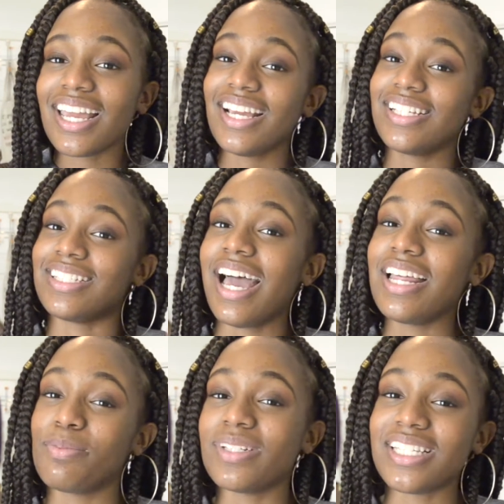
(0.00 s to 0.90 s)
Is
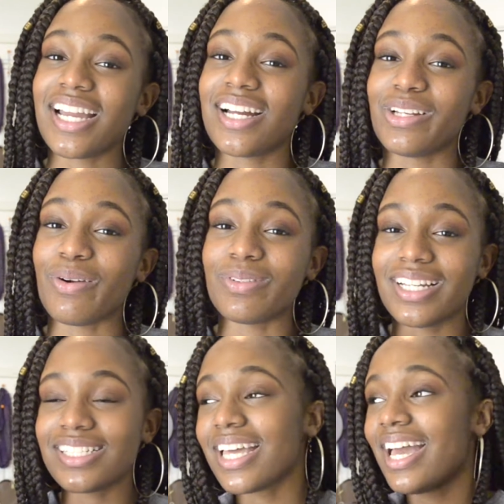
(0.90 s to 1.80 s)
Oedipus at
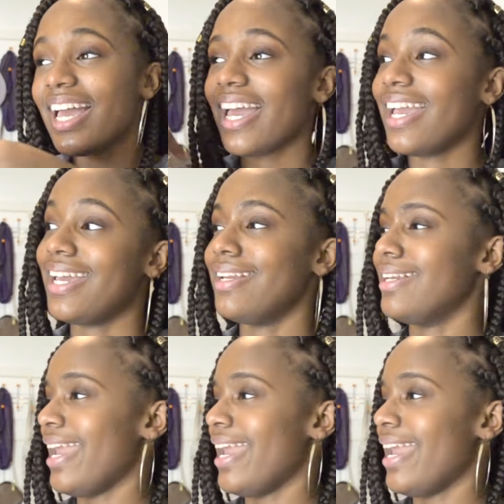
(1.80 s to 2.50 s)
Colonos and